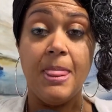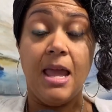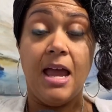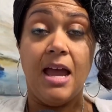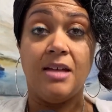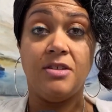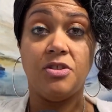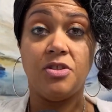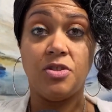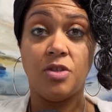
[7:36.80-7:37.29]

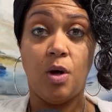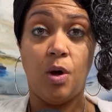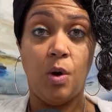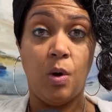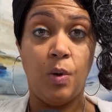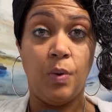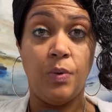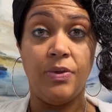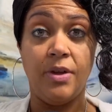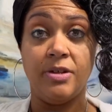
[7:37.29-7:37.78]
And
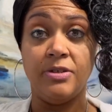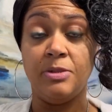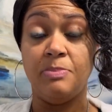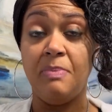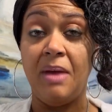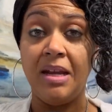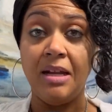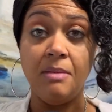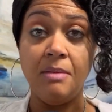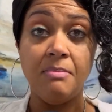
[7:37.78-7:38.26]
so there's
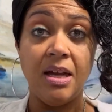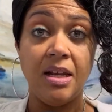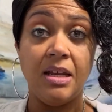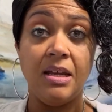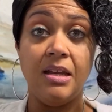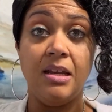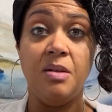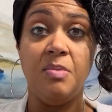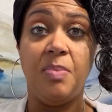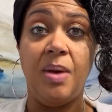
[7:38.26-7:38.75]

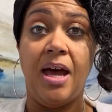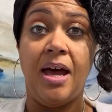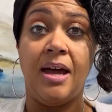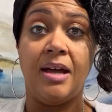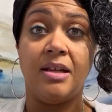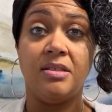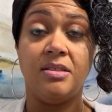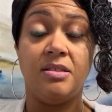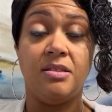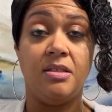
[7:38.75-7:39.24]
many
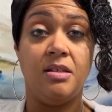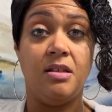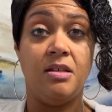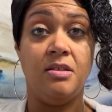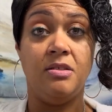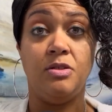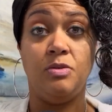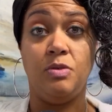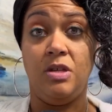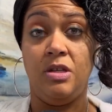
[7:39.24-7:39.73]
impacts
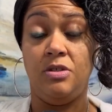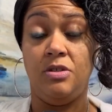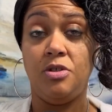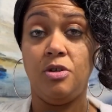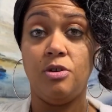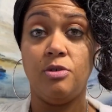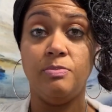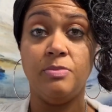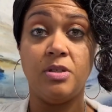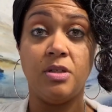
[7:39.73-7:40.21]
in
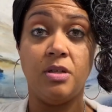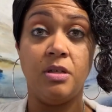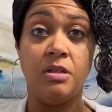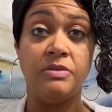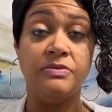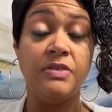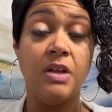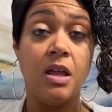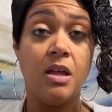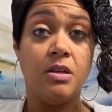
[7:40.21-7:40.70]
terms
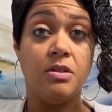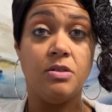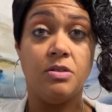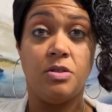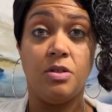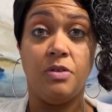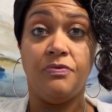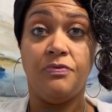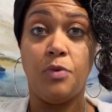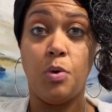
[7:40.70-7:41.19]
of
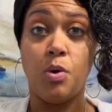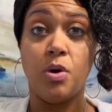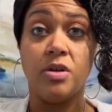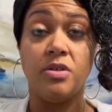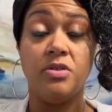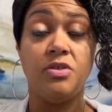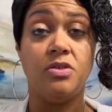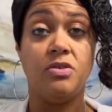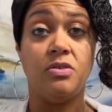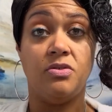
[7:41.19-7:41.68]

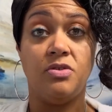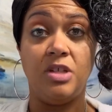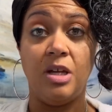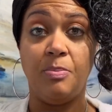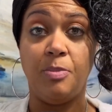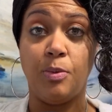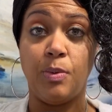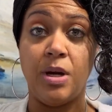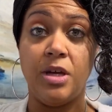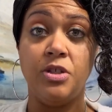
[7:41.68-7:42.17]
divorce,
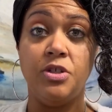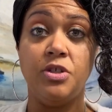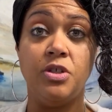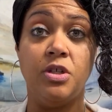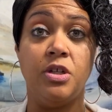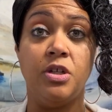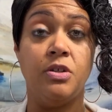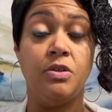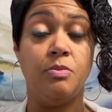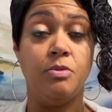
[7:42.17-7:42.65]

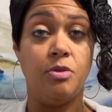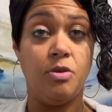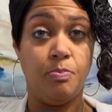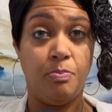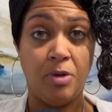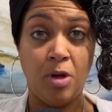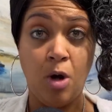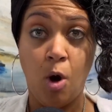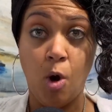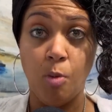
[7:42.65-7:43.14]
separation,
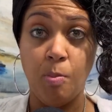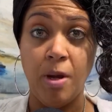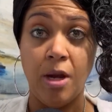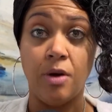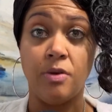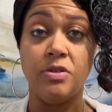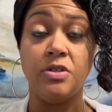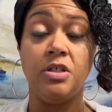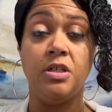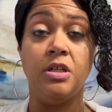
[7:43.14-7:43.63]

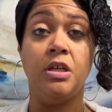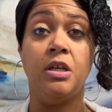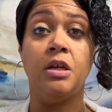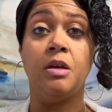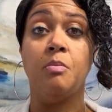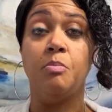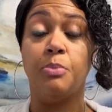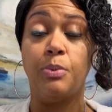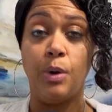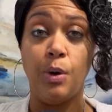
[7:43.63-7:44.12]

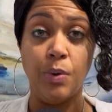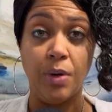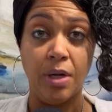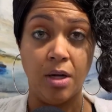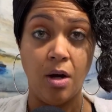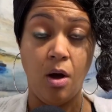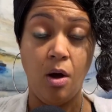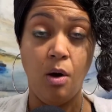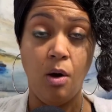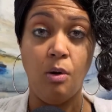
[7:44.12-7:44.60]
co-parenting, broken
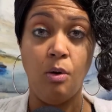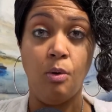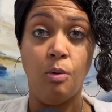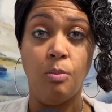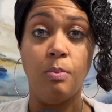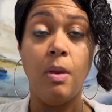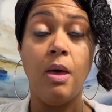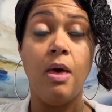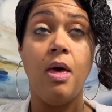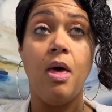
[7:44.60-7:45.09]

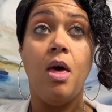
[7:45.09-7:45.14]
home